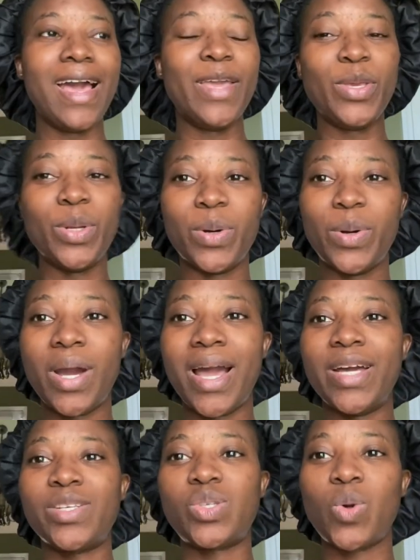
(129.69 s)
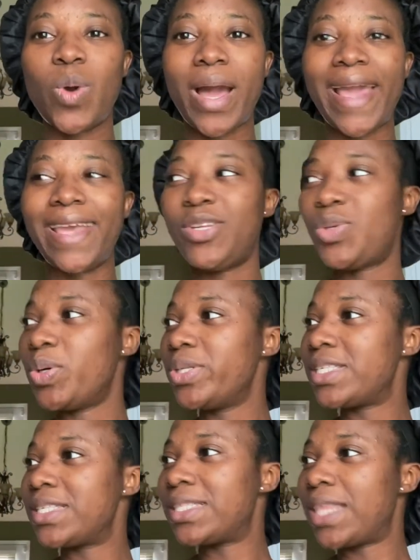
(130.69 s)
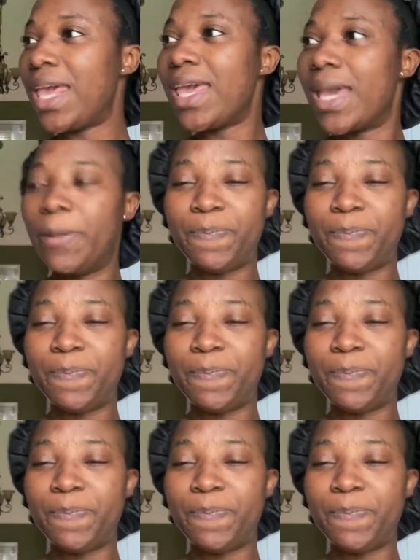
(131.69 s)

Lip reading: You know, so I don't think